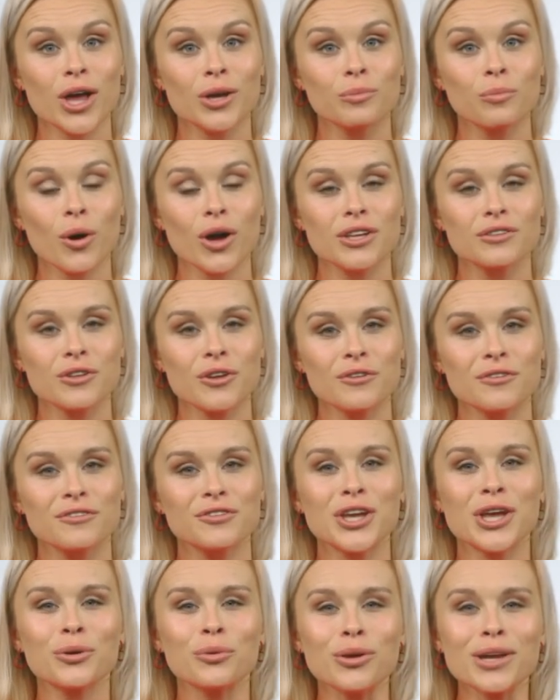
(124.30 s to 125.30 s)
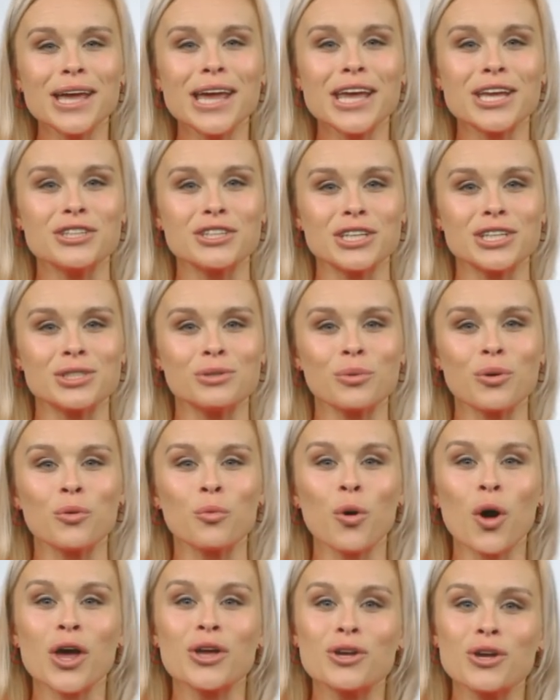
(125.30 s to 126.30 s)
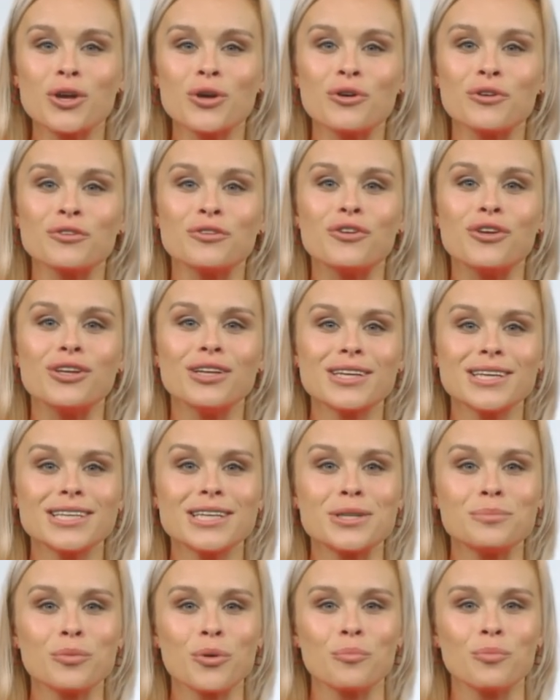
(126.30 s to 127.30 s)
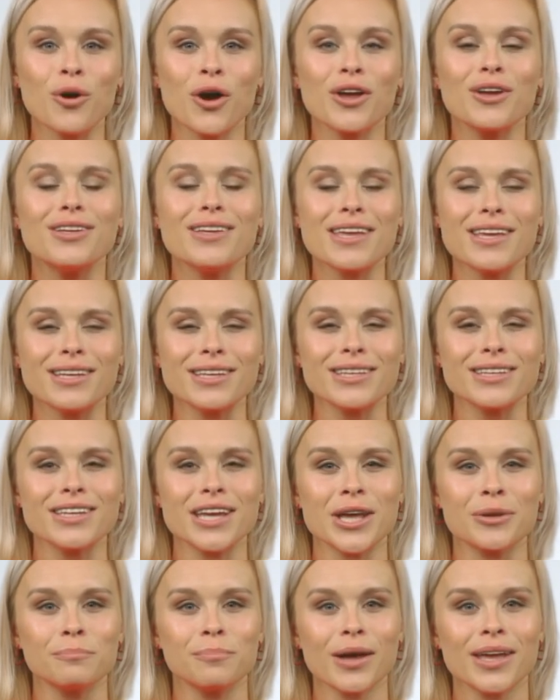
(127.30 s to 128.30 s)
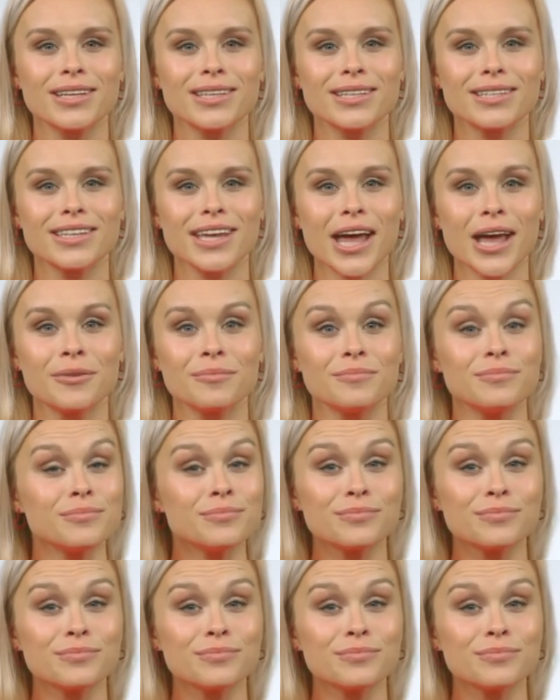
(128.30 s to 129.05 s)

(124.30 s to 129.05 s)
and one of our friendly agents will walk you through the simple process step by step.